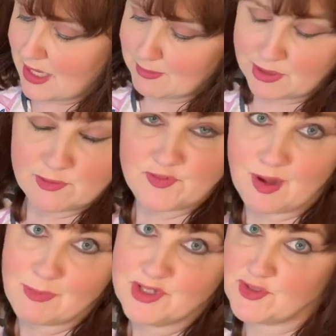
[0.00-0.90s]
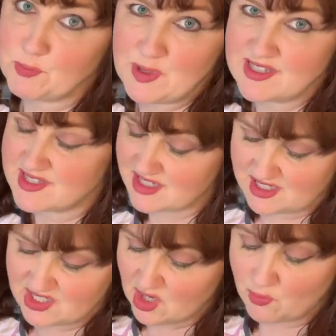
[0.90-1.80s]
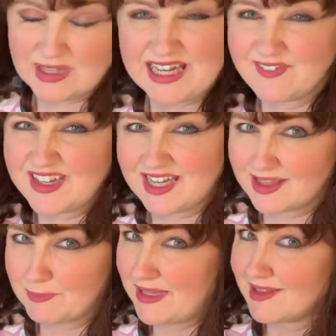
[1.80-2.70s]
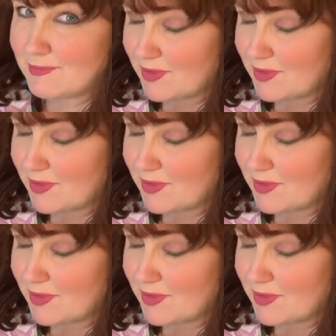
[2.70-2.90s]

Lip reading: but you'll find once you've pressed it, you don't really even need the pins